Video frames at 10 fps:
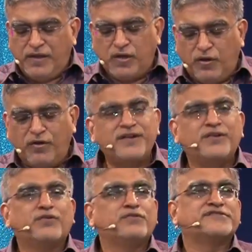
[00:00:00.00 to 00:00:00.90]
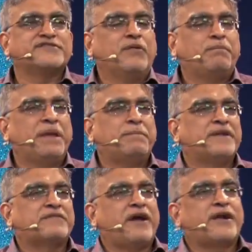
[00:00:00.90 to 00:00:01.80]
God knows.
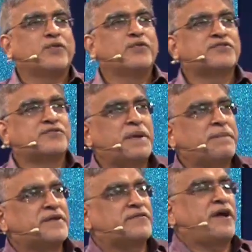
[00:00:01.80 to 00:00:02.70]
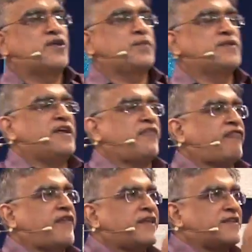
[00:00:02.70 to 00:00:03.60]
People try to put their
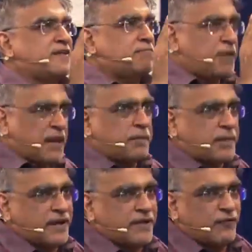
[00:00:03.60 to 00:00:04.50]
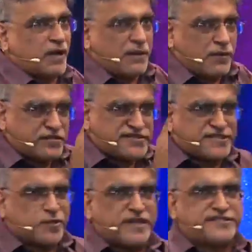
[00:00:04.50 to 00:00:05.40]
faith in people. What about
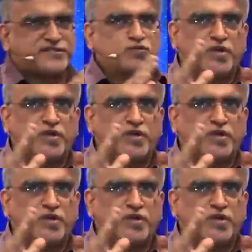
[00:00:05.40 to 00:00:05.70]
so-and-so?